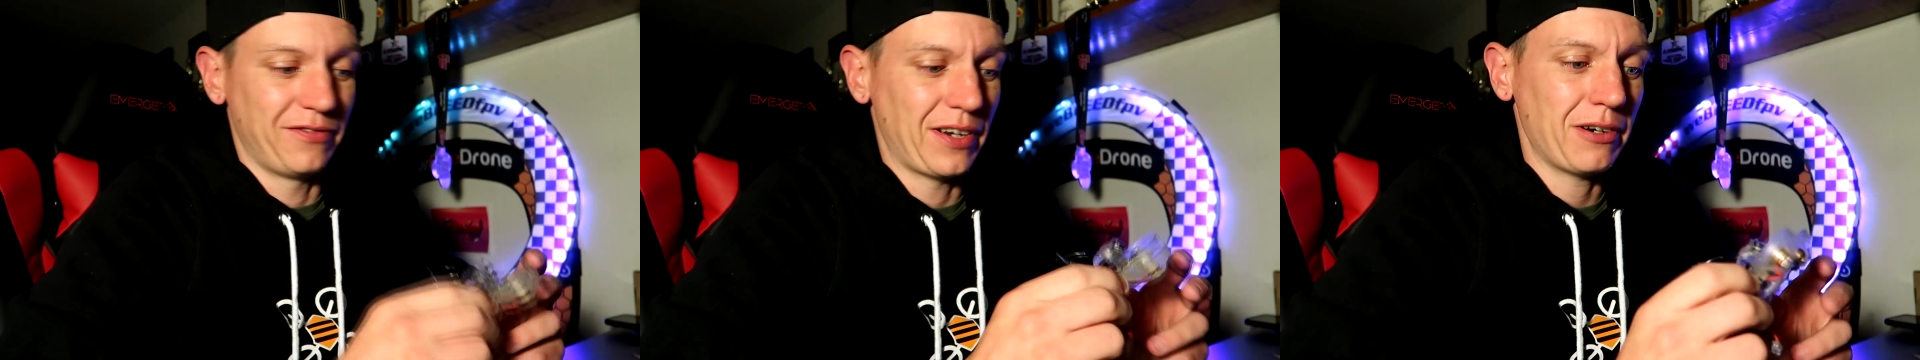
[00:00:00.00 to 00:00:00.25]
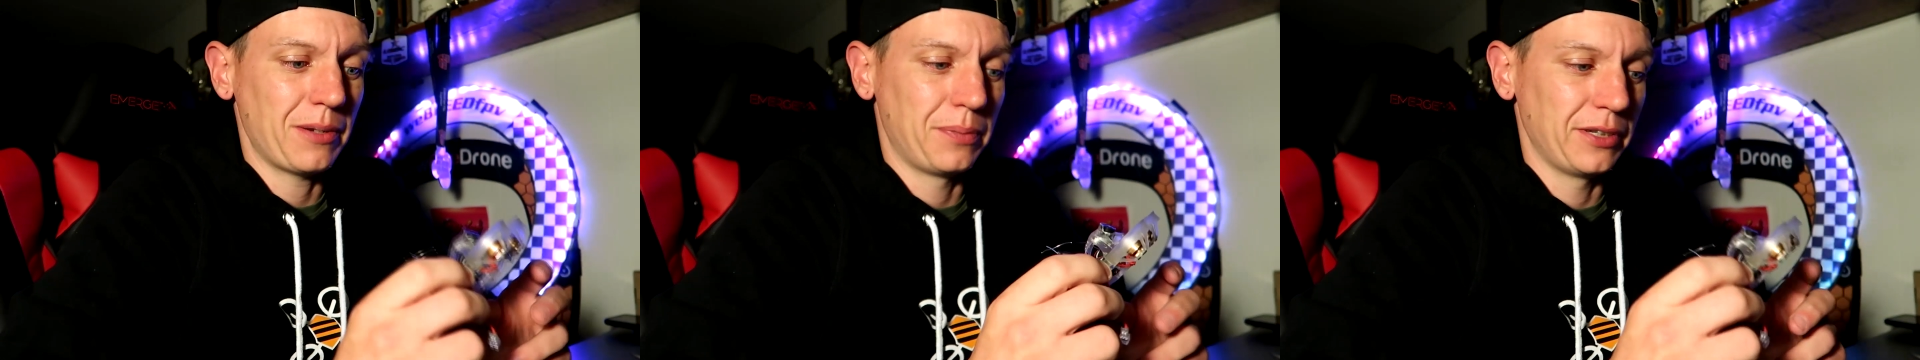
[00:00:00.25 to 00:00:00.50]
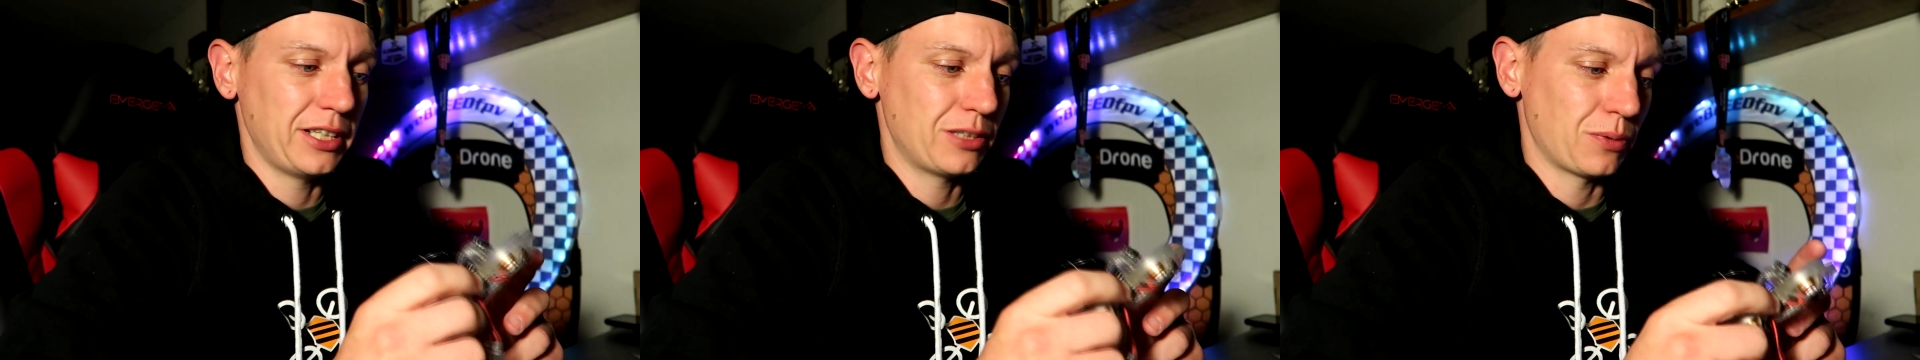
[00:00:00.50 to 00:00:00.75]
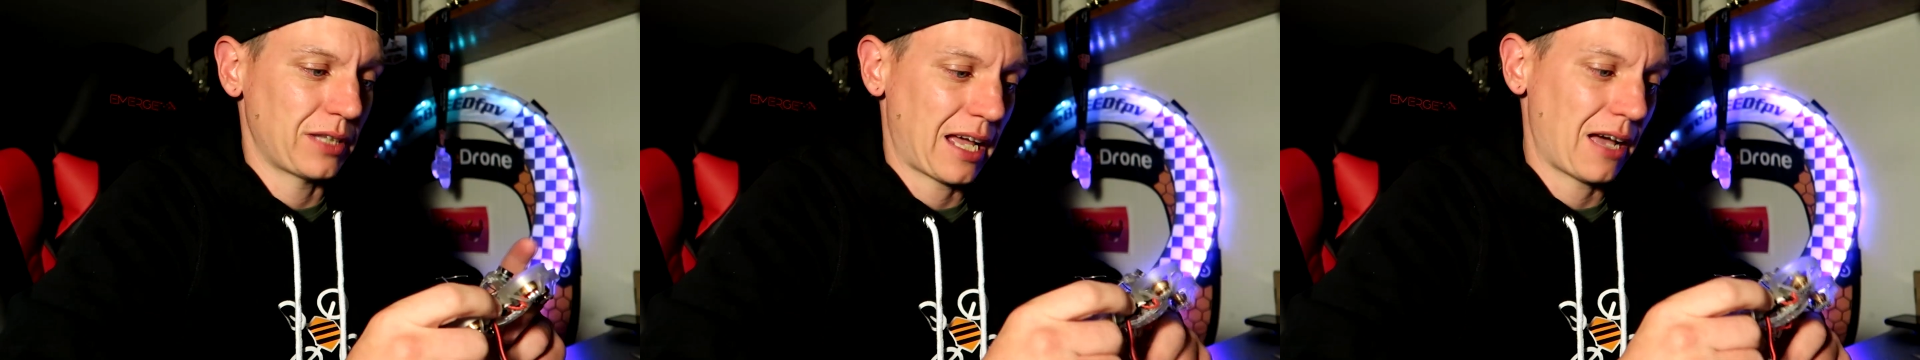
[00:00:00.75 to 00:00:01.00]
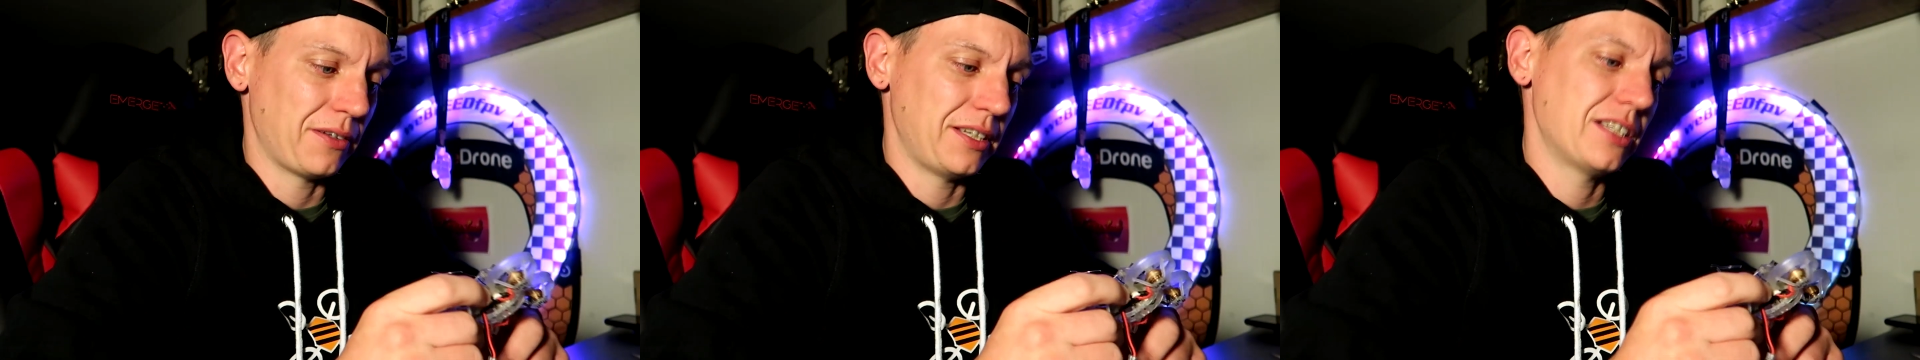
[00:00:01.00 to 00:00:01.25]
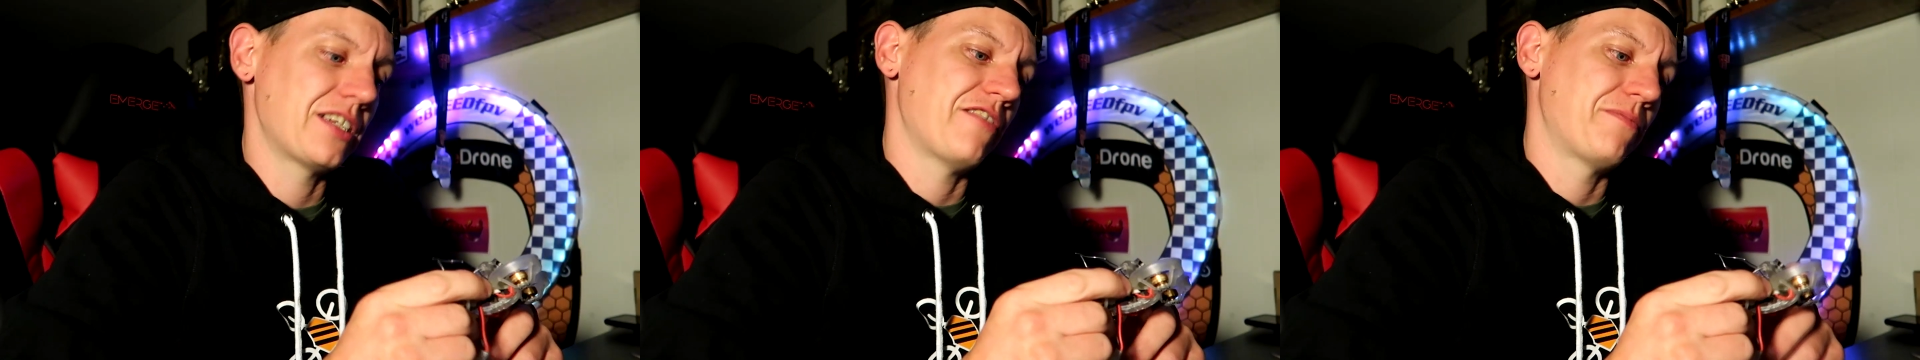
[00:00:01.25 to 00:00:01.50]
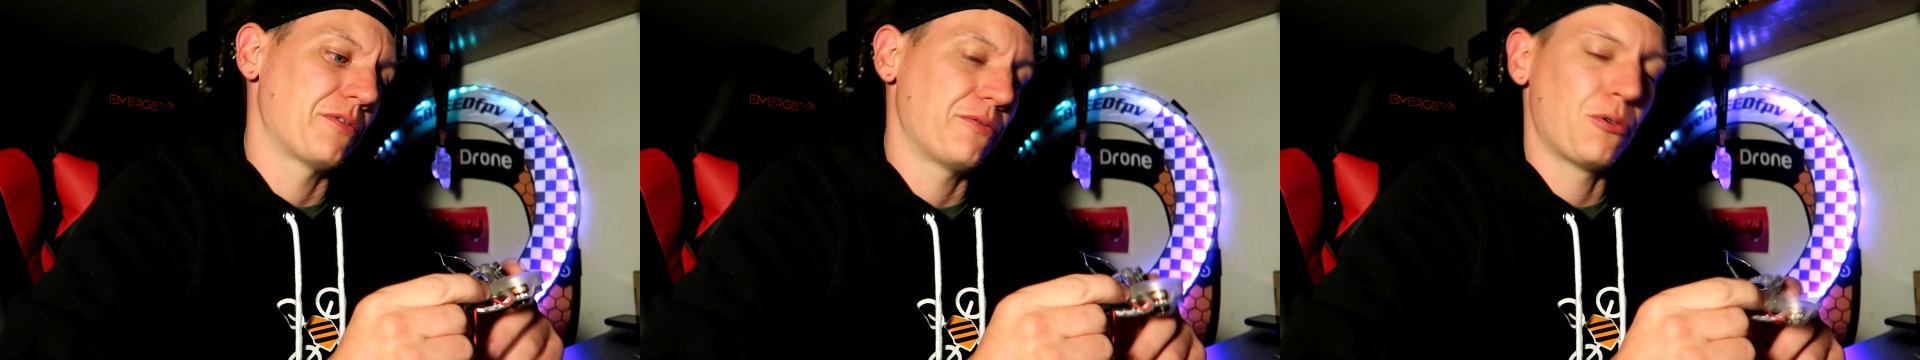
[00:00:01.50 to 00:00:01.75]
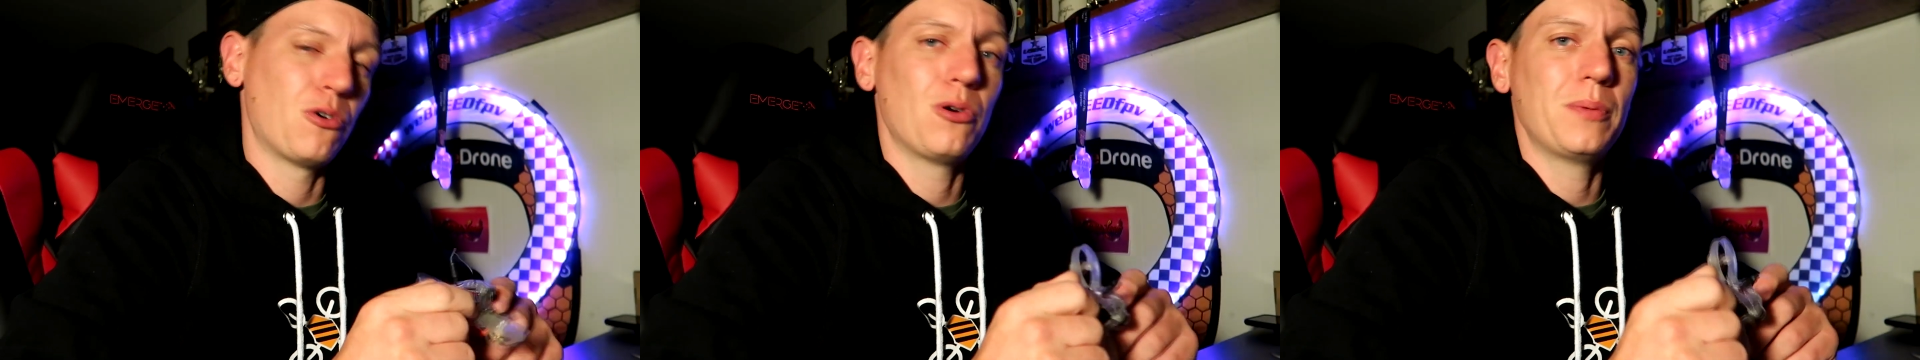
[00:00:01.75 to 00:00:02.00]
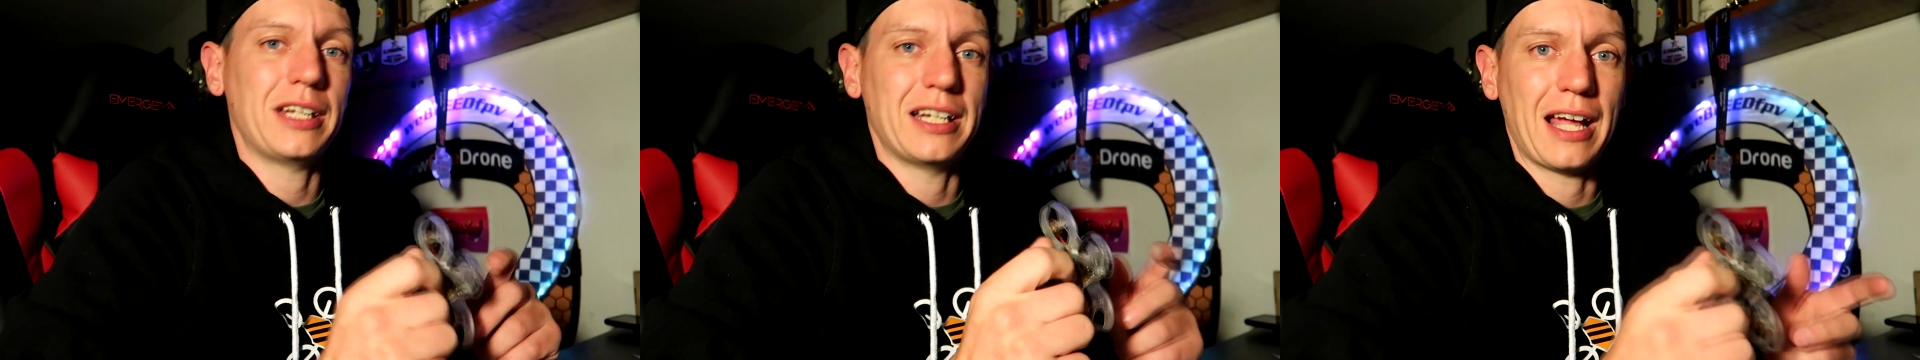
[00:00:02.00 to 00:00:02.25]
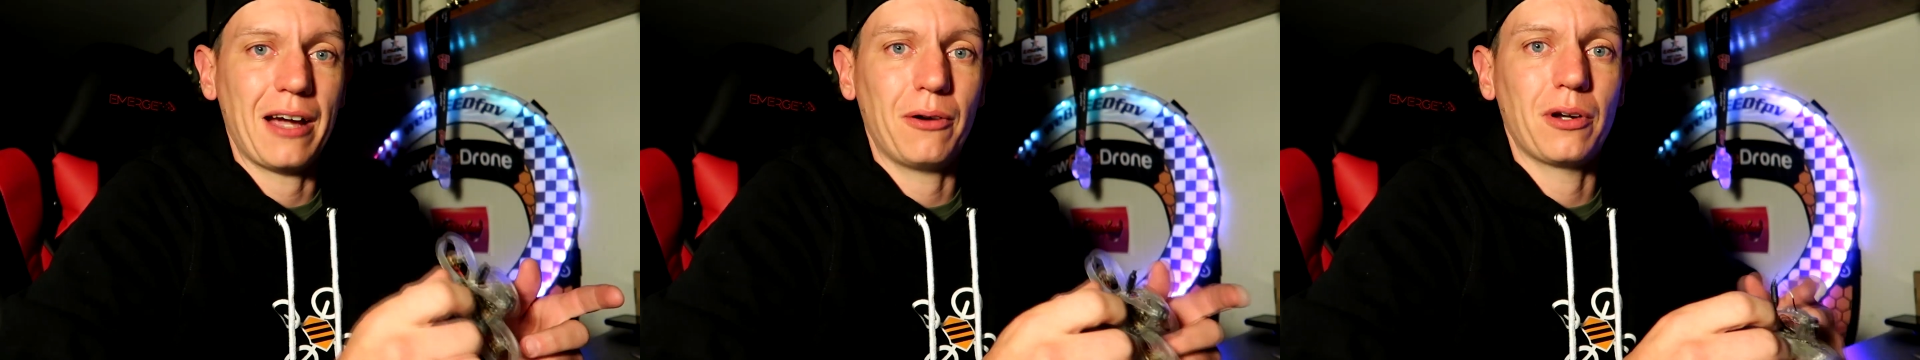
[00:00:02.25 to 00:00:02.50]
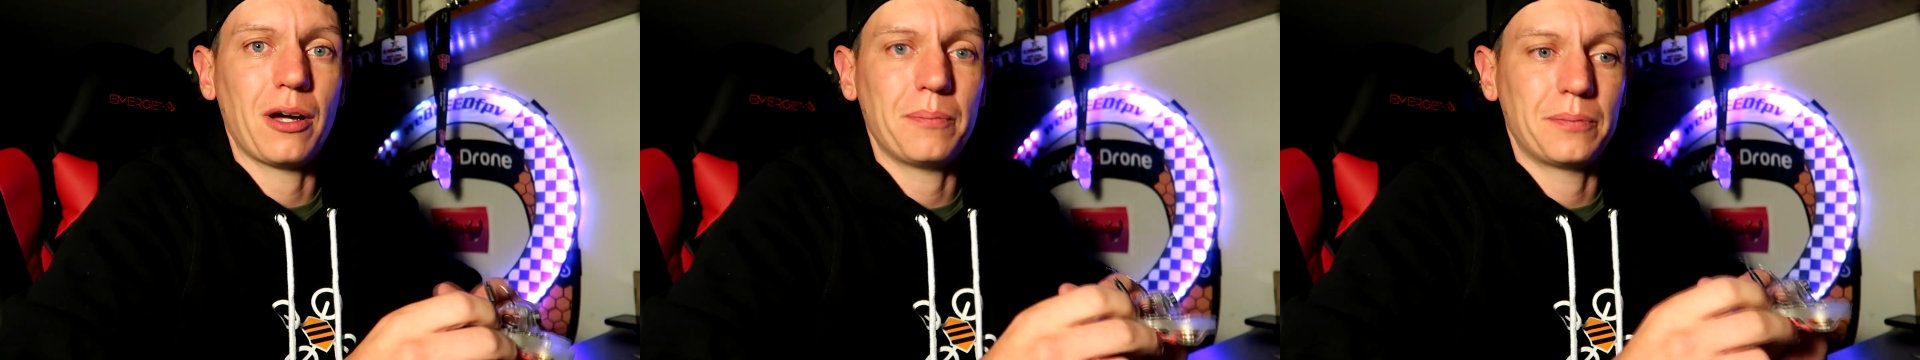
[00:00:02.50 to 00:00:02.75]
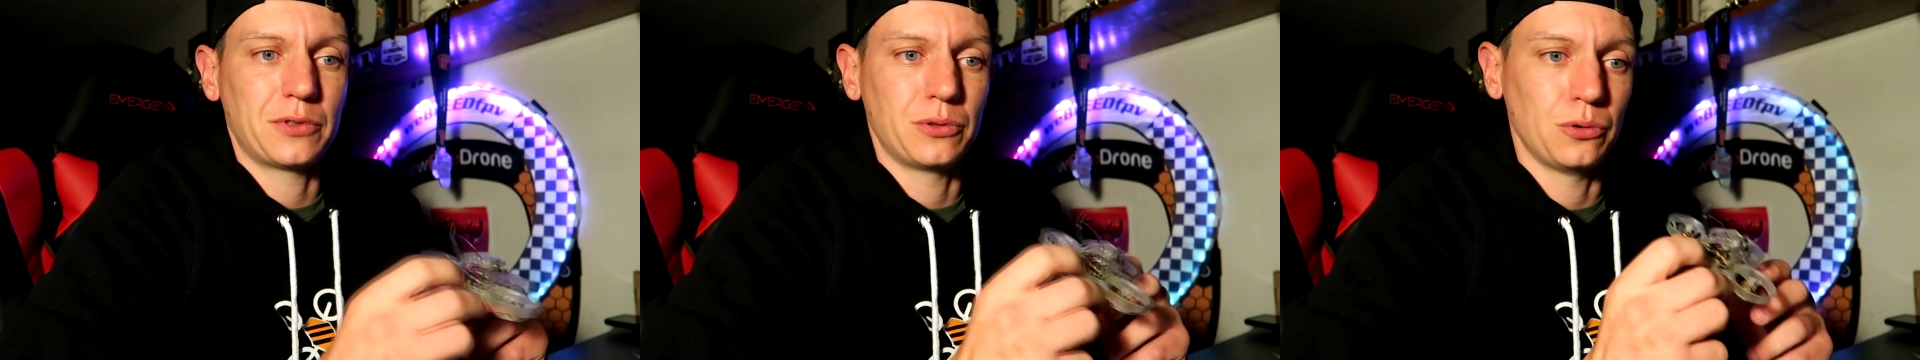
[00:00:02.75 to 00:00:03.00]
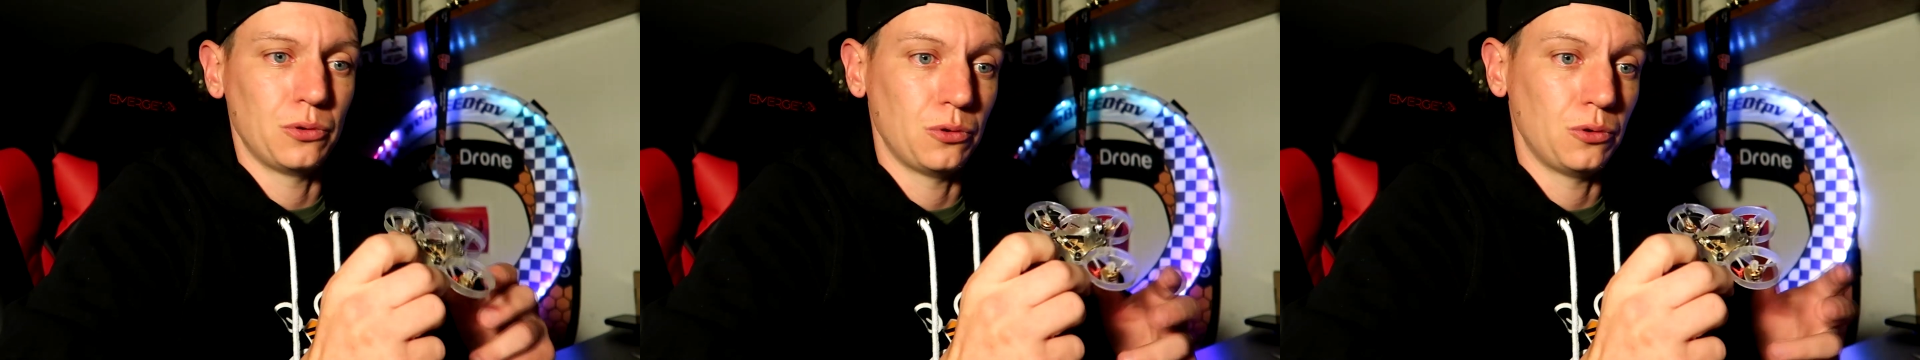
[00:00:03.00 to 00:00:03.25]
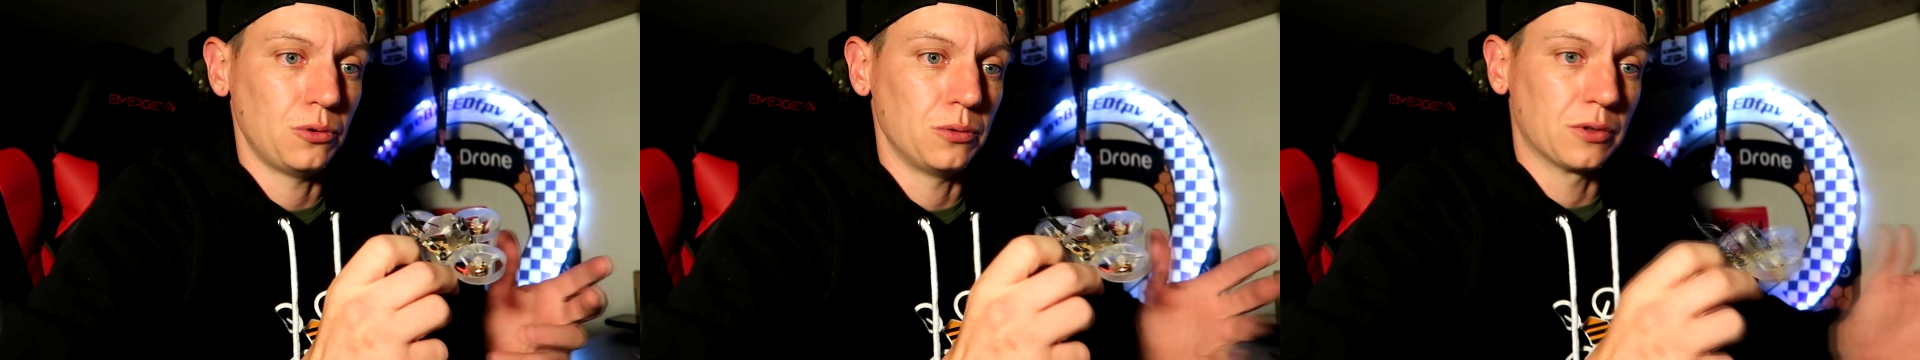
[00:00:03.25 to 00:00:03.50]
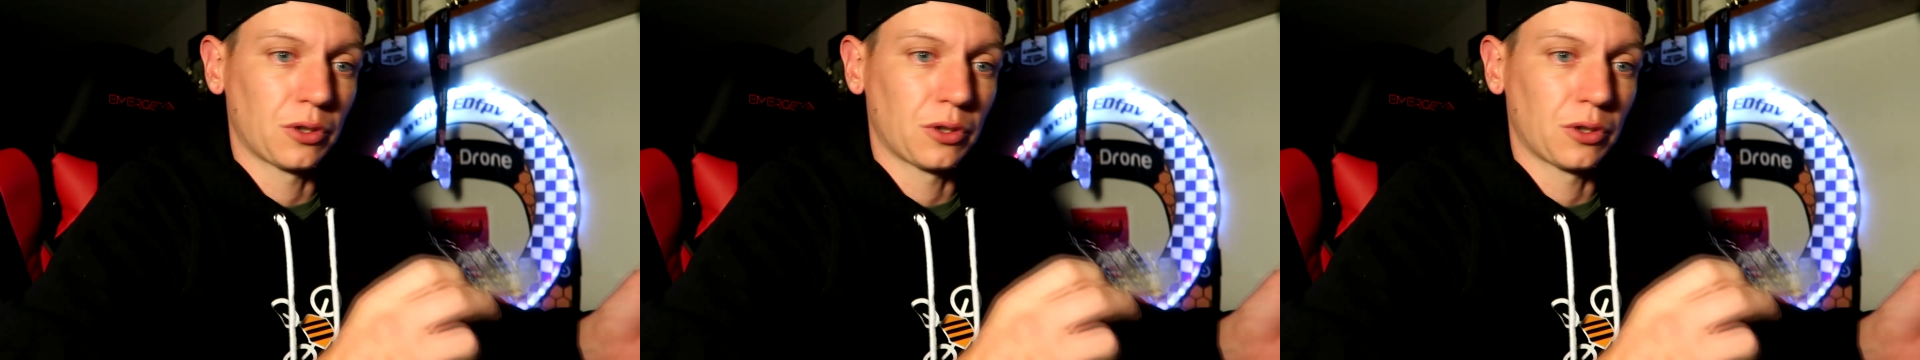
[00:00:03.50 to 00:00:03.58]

very pleased with how these have performed and held up to